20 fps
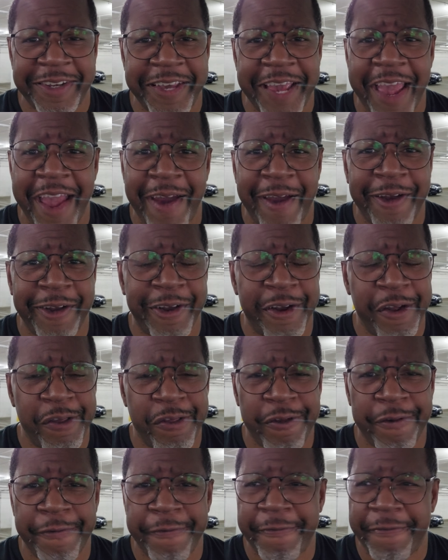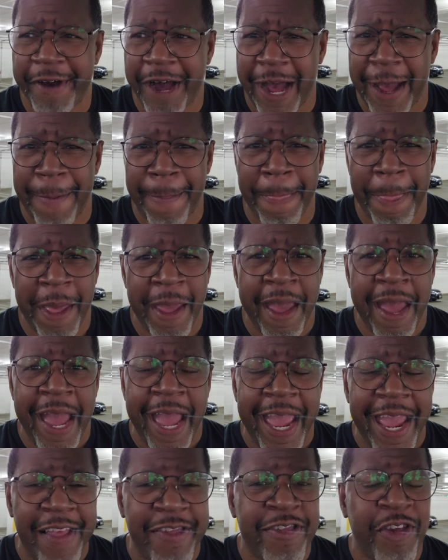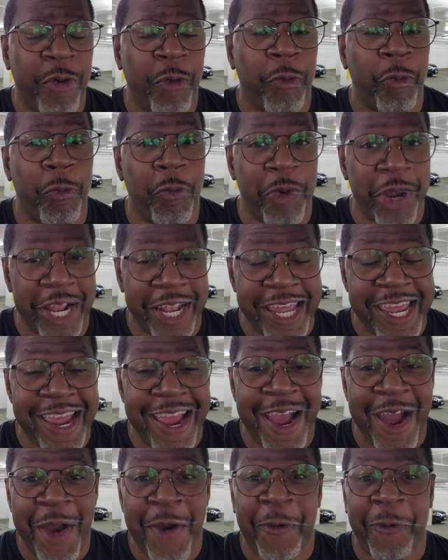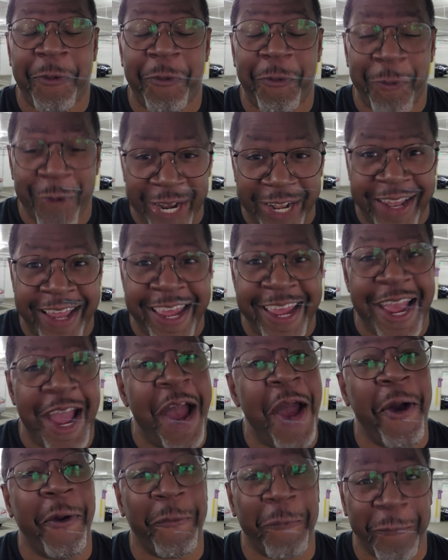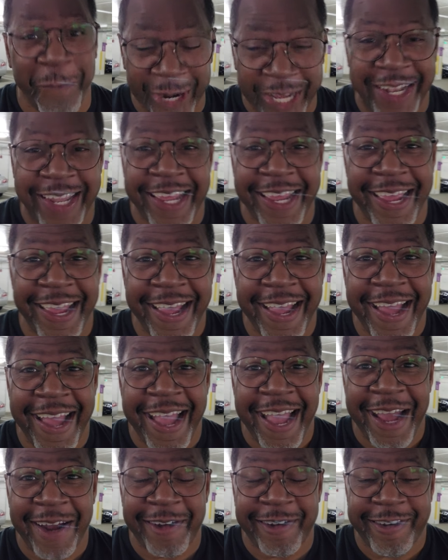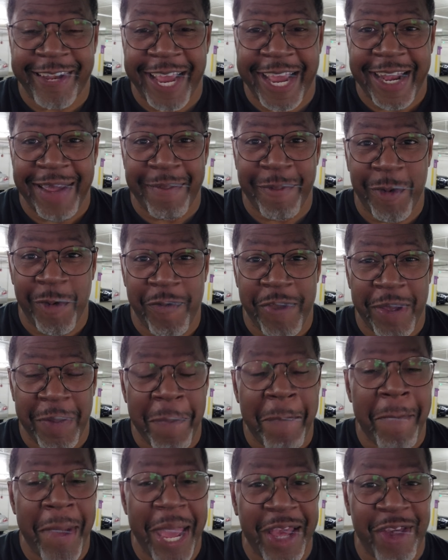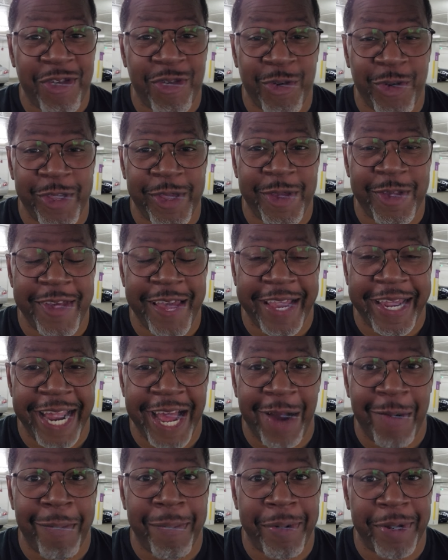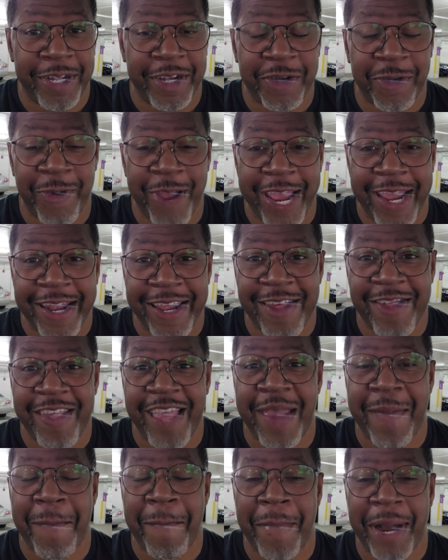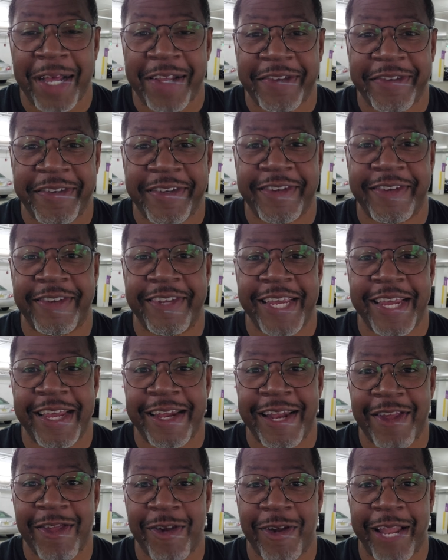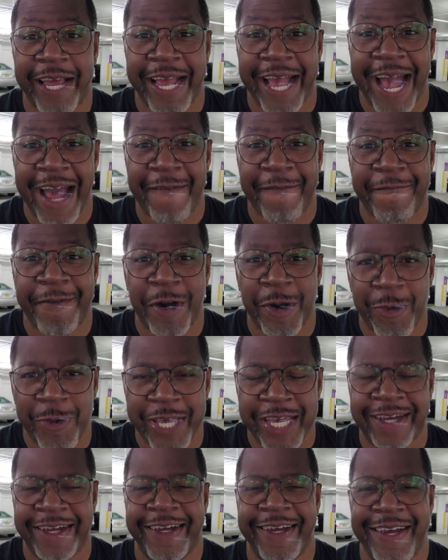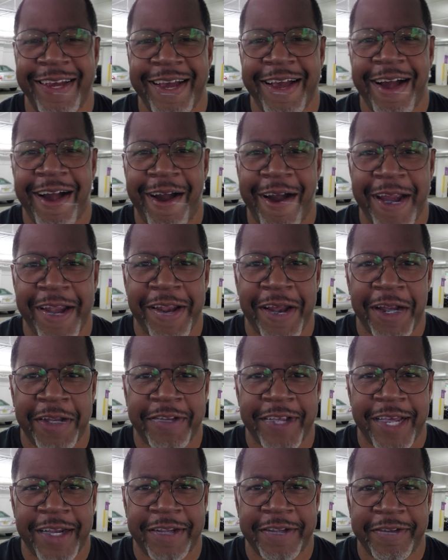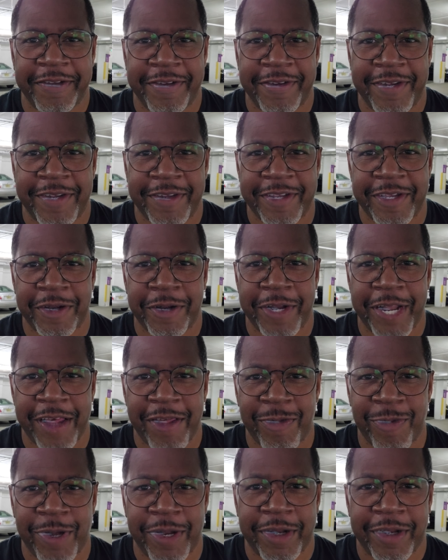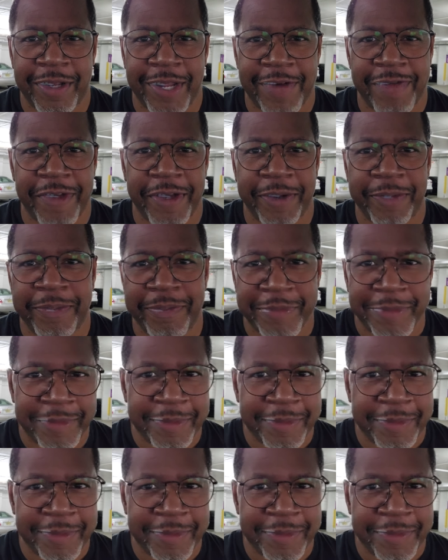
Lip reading: The characters are fun. It's a really, really, really entertaining movie. Make sure you check it out. Bullet Train is a must-see. That's all I got for you. All right, Darksiders, see you on the next one. Love you.